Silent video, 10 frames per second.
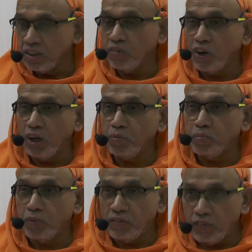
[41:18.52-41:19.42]
if all
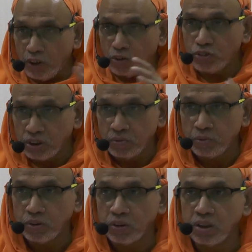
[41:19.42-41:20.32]
buffaloes
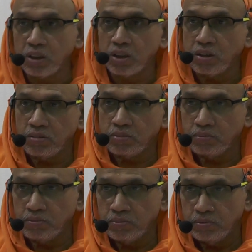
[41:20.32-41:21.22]
come together
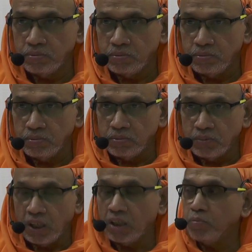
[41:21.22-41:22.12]

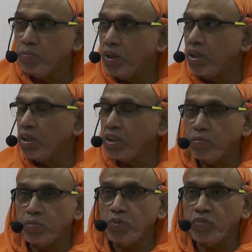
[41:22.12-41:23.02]
and build a
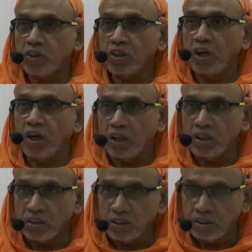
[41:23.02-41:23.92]
temple for God,
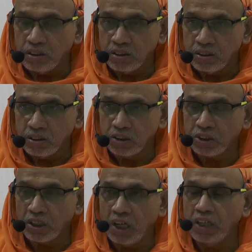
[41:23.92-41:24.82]
the
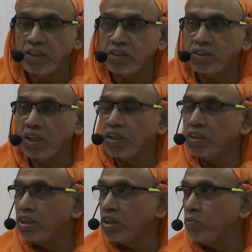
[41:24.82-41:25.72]
shrine inside
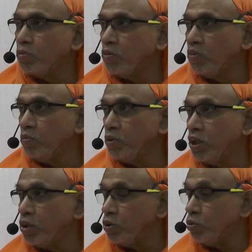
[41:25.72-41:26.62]
the temple will be
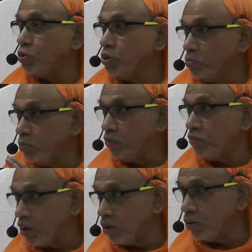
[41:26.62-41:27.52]
a huge
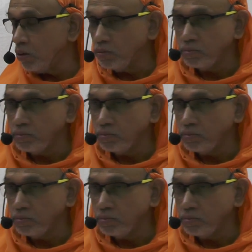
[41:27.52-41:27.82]
buffalo.